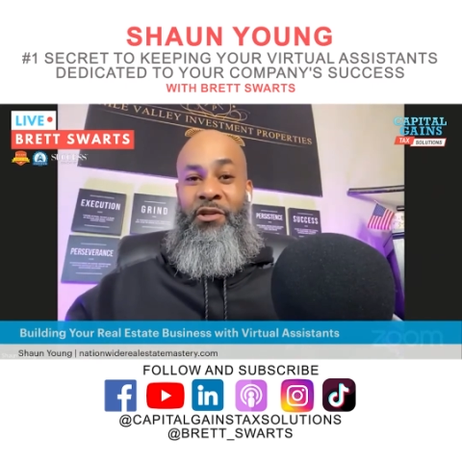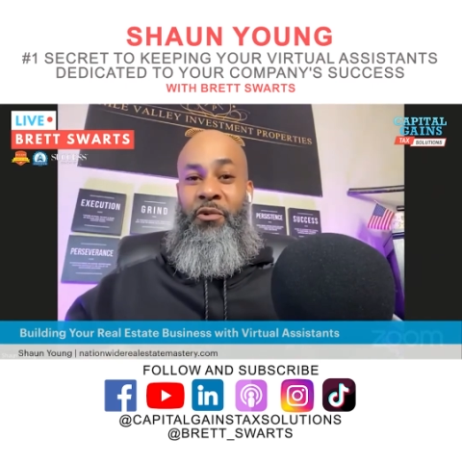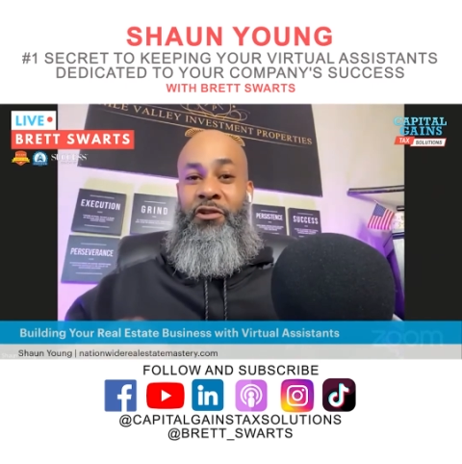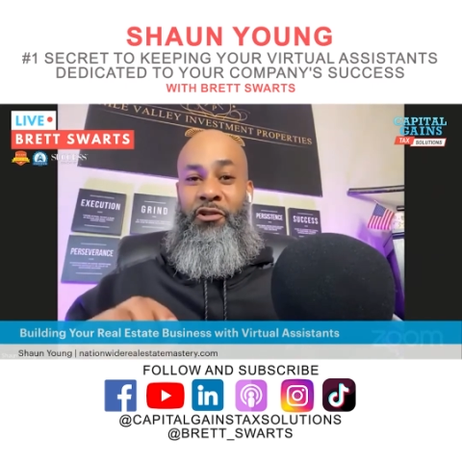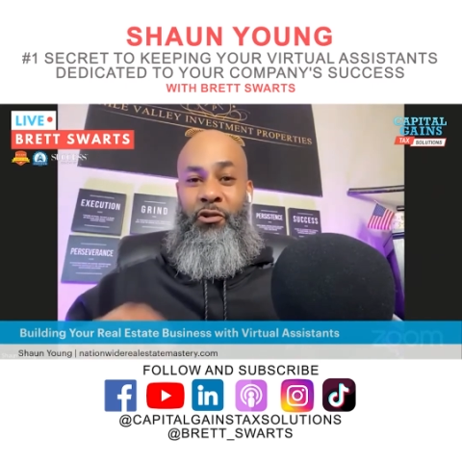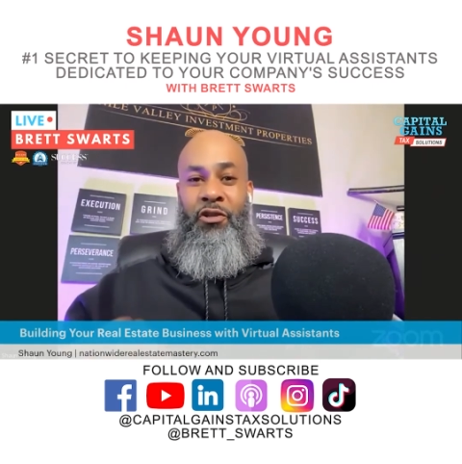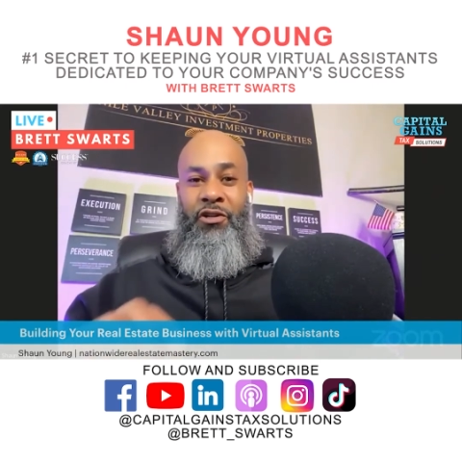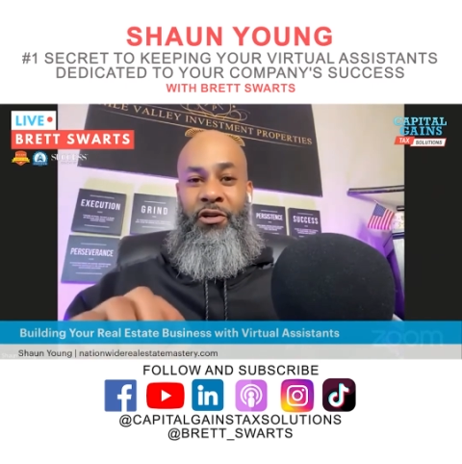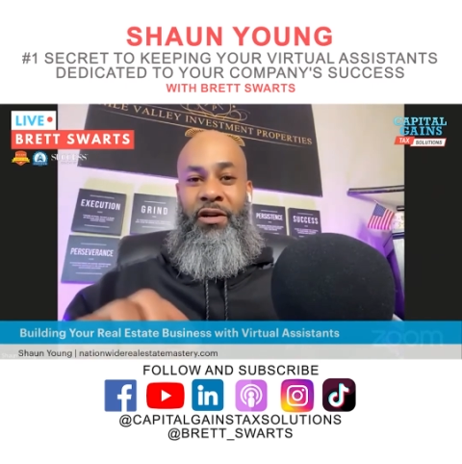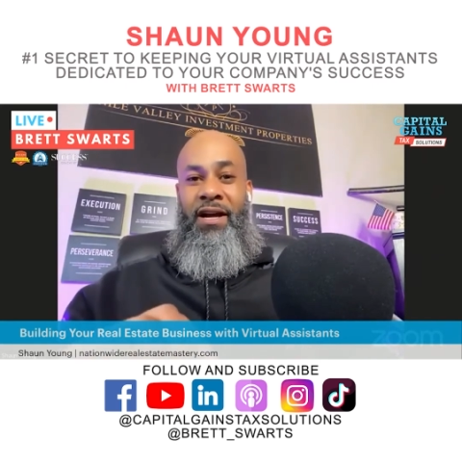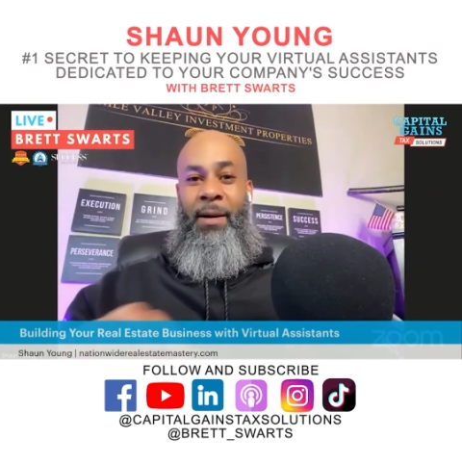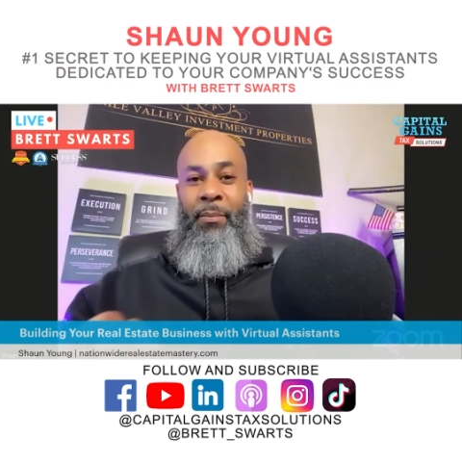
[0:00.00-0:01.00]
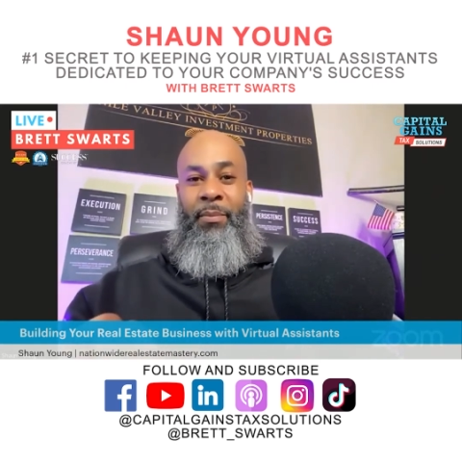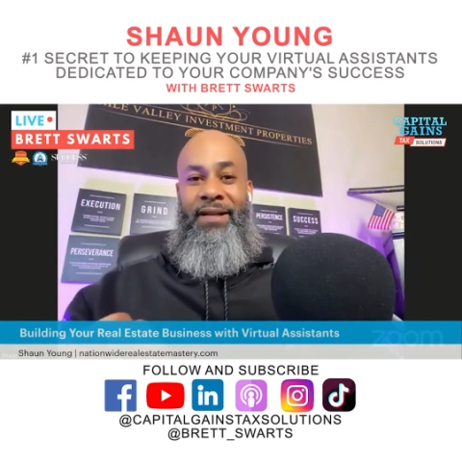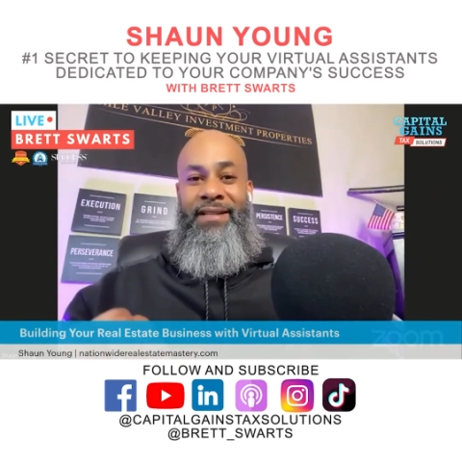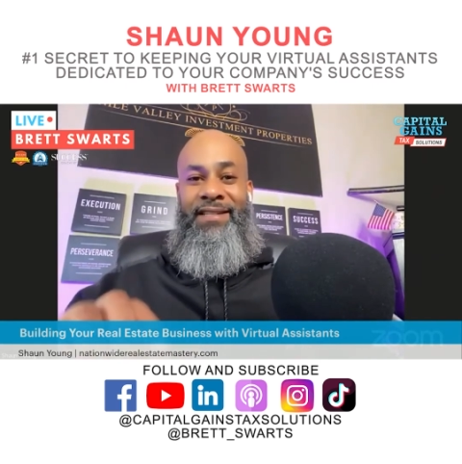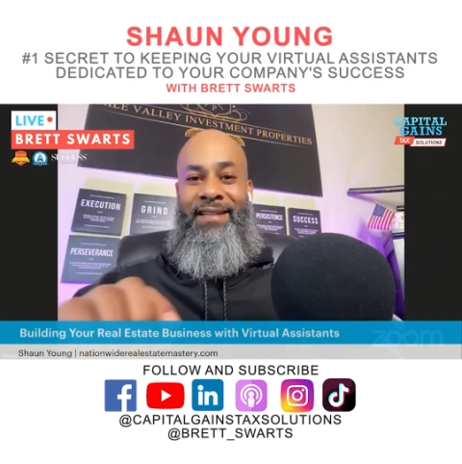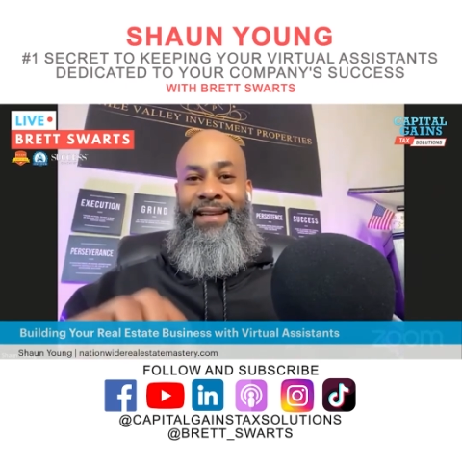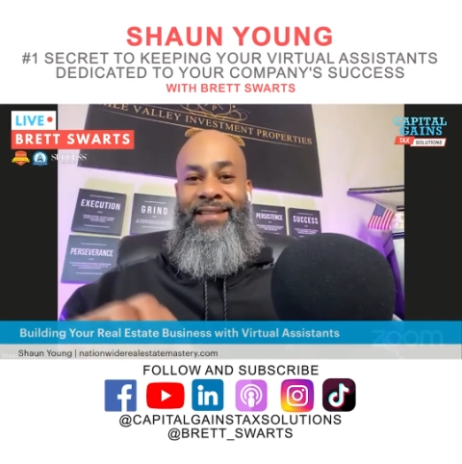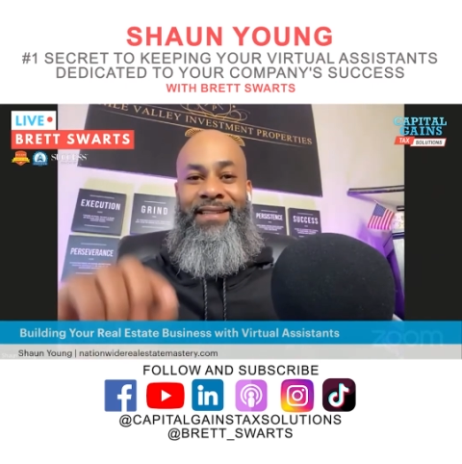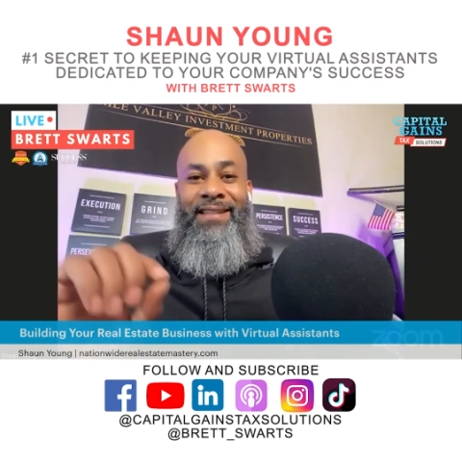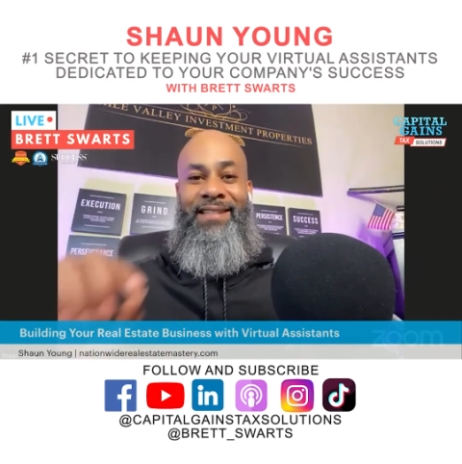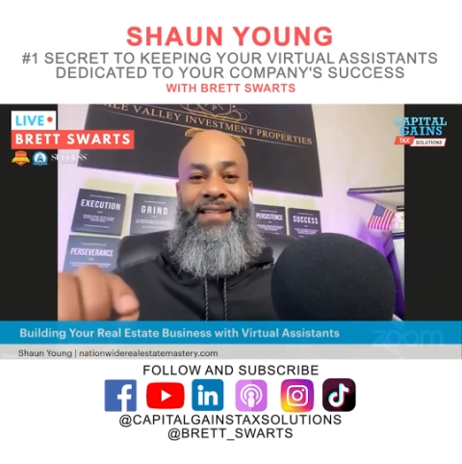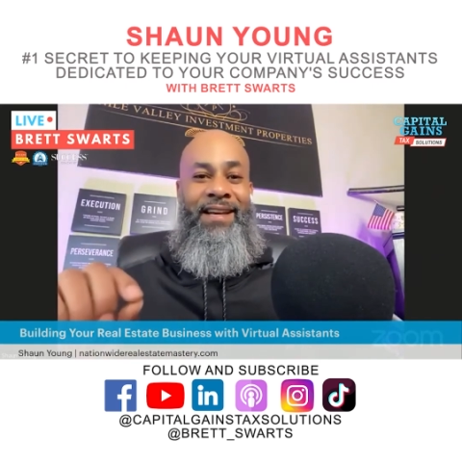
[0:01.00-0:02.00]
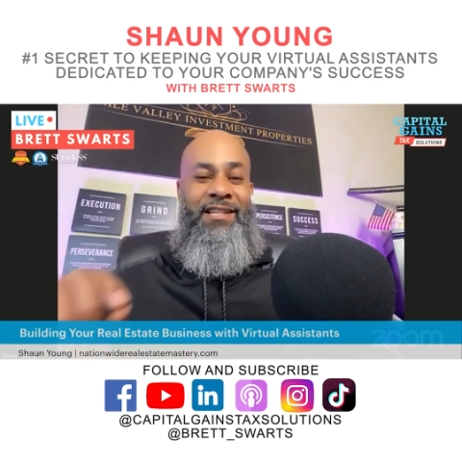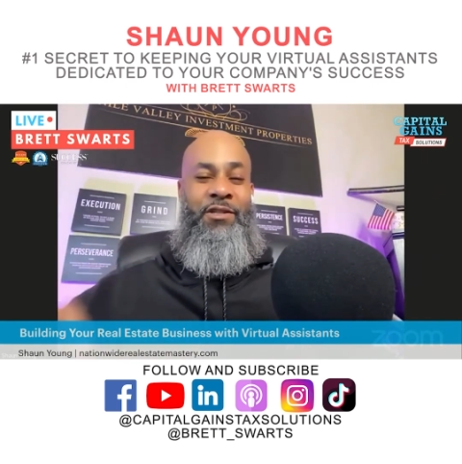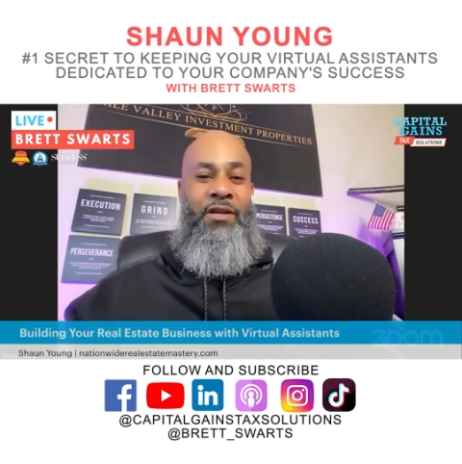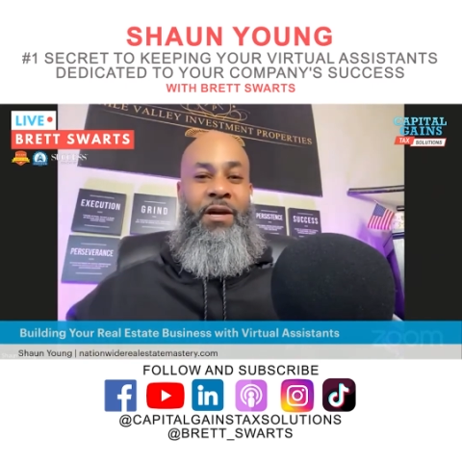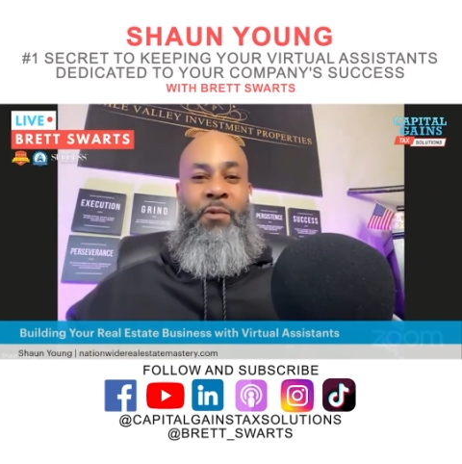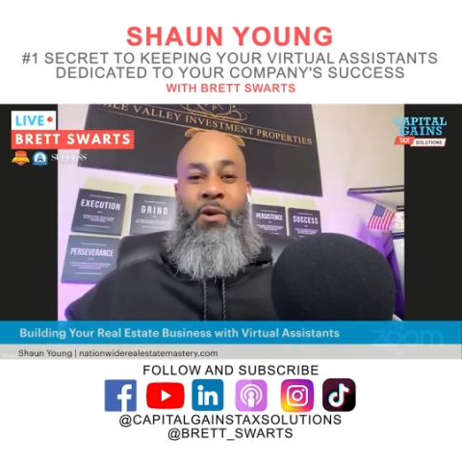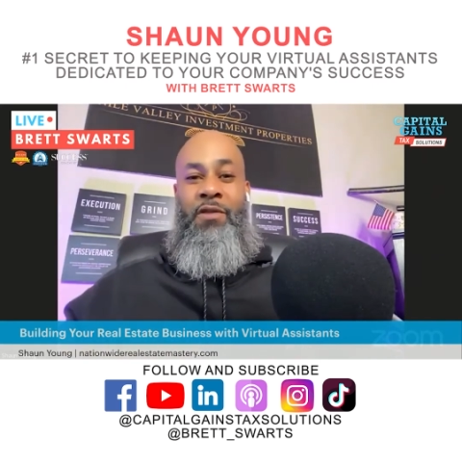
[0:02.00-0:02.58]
to ensure that your company is seeing success